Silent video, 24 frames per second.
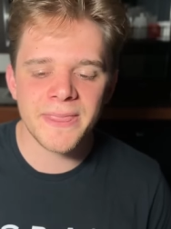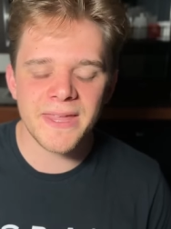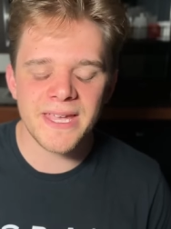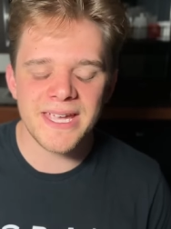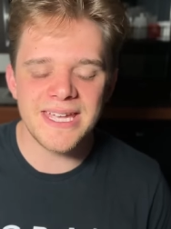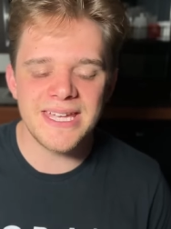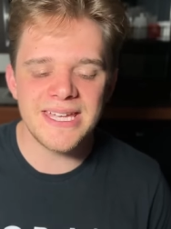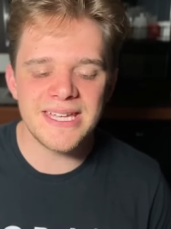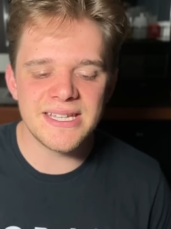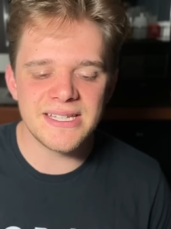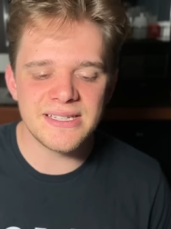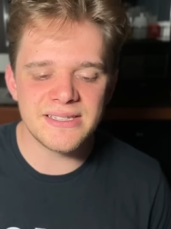
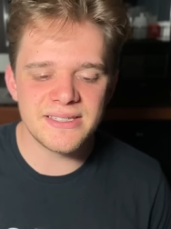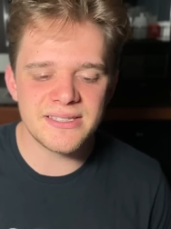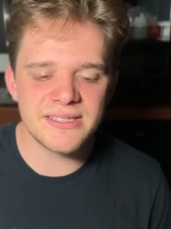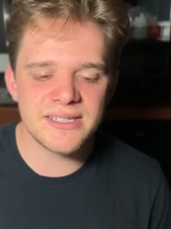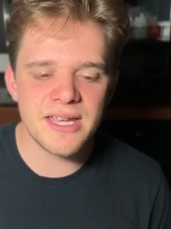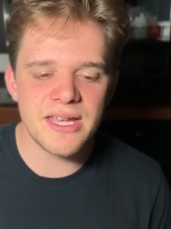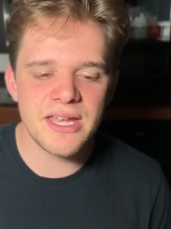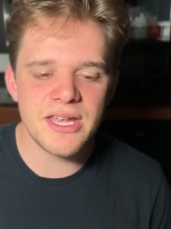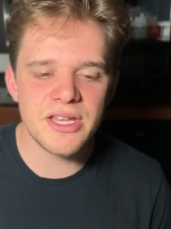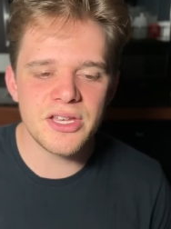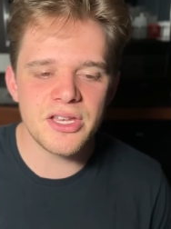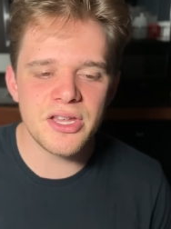is
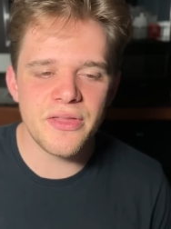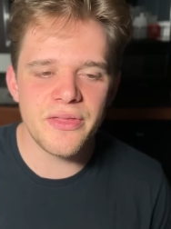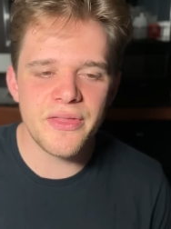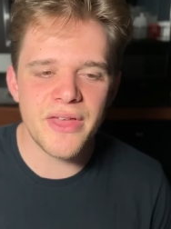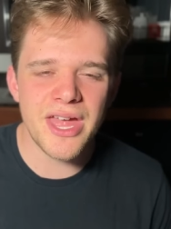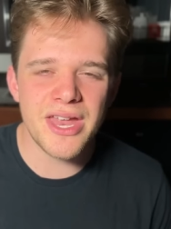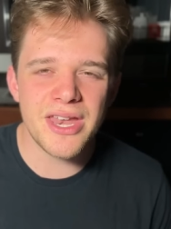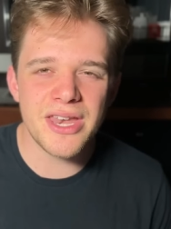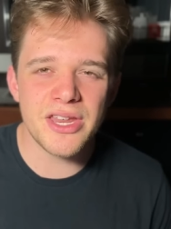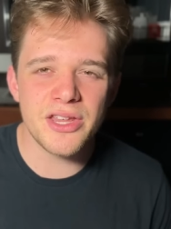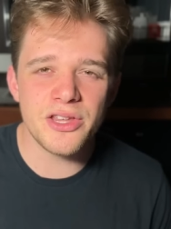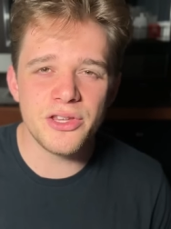
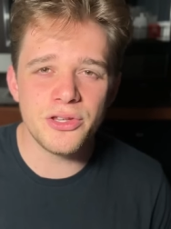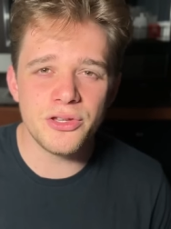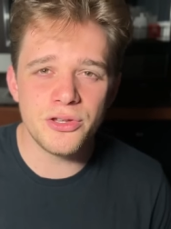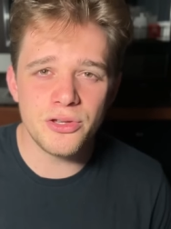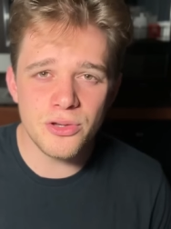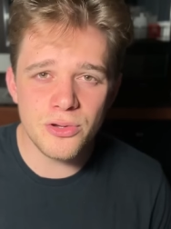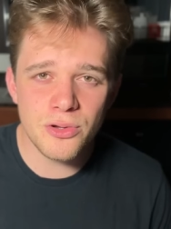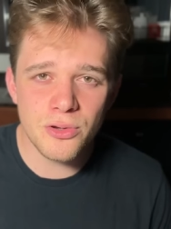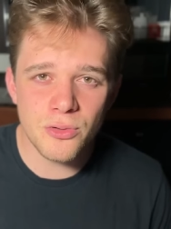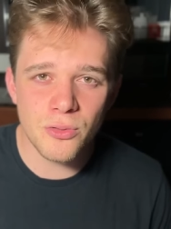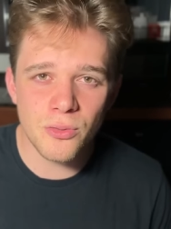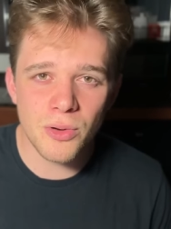that
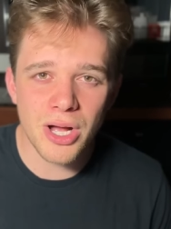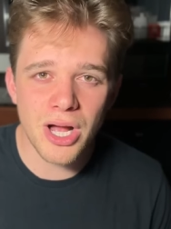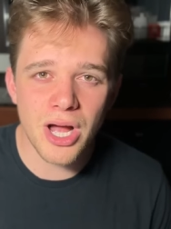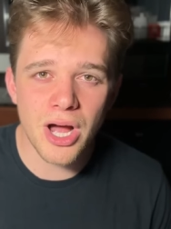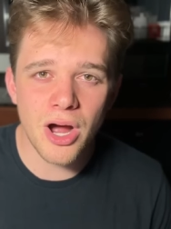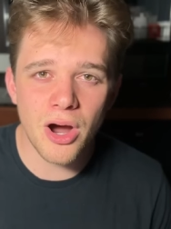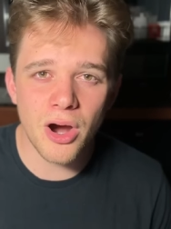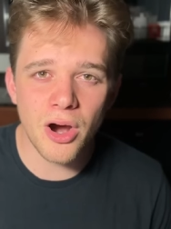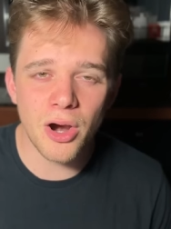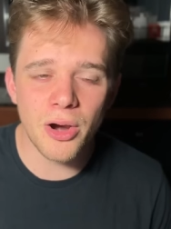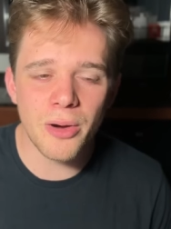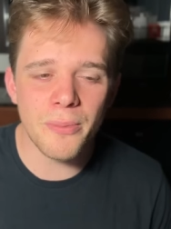you
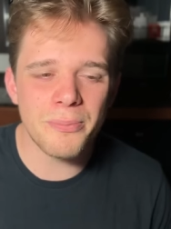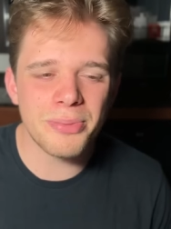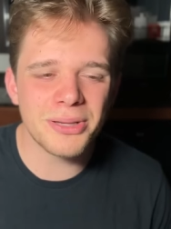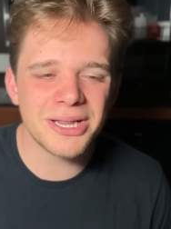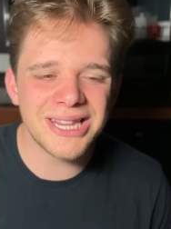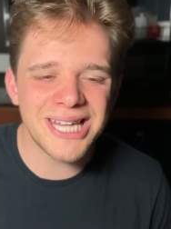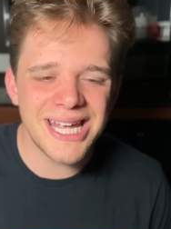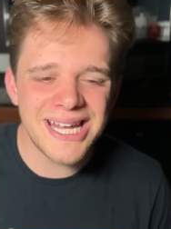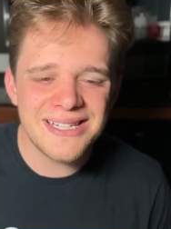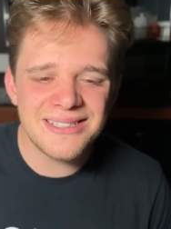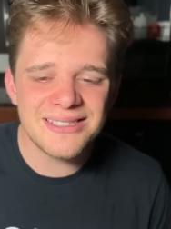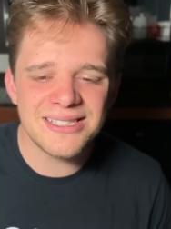are
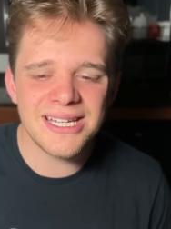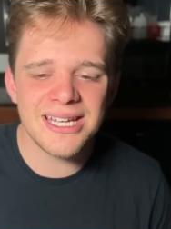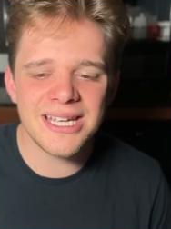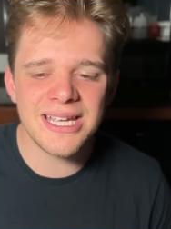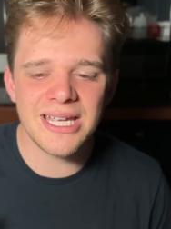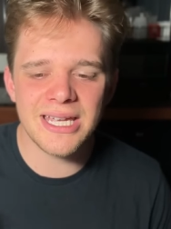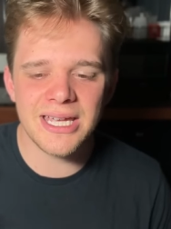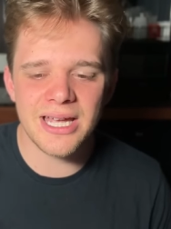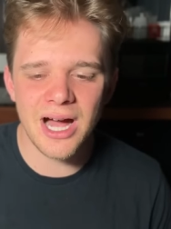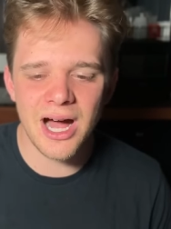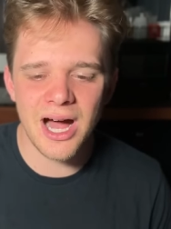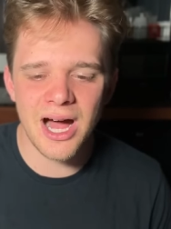
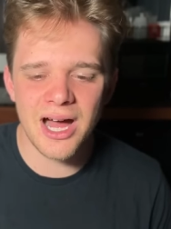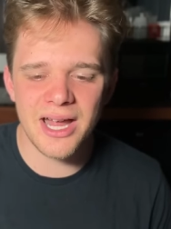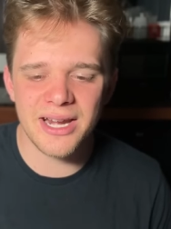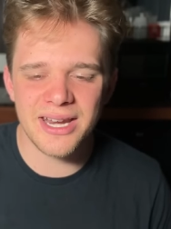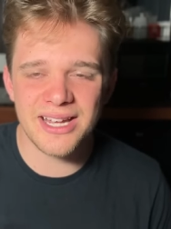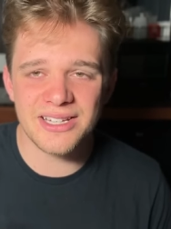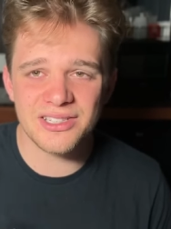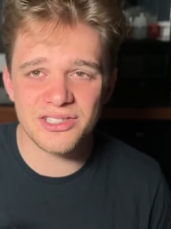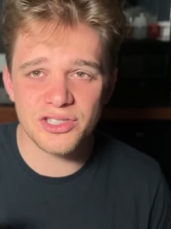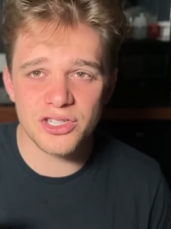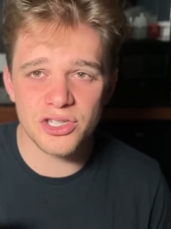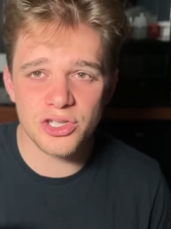placing God
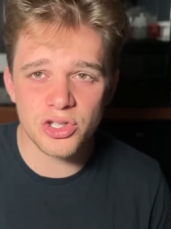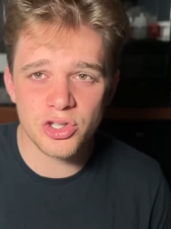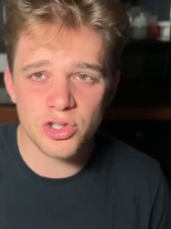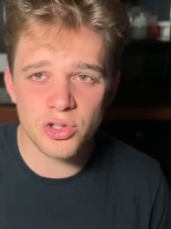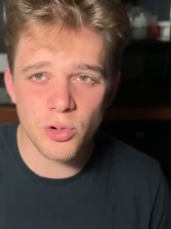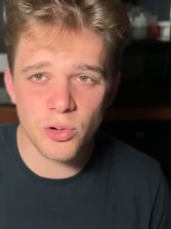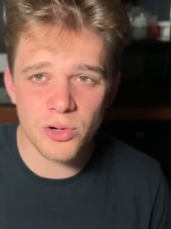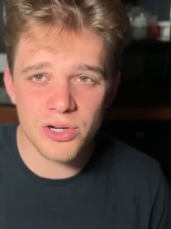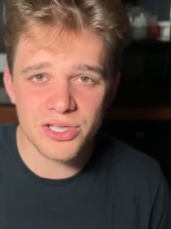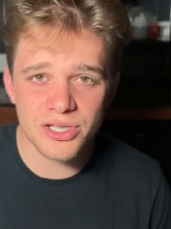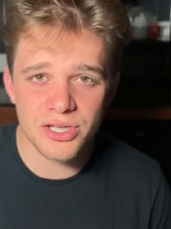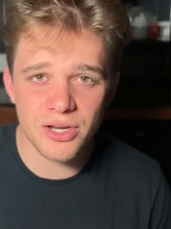as the
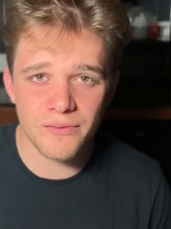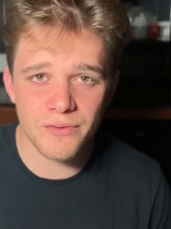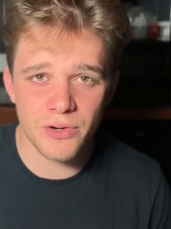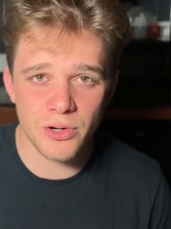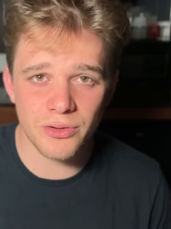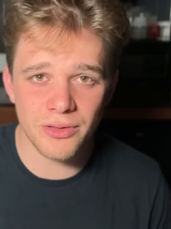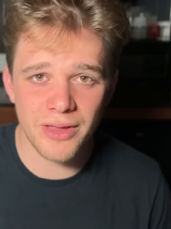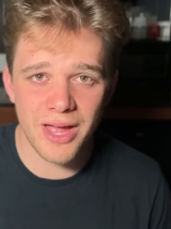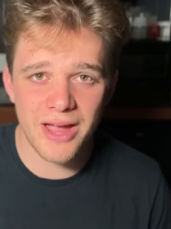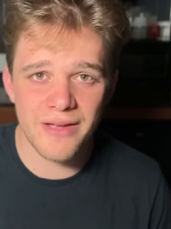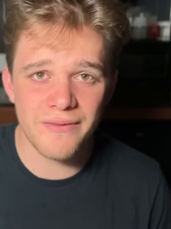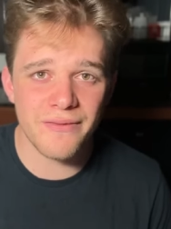source of your
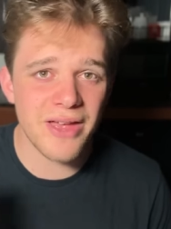life.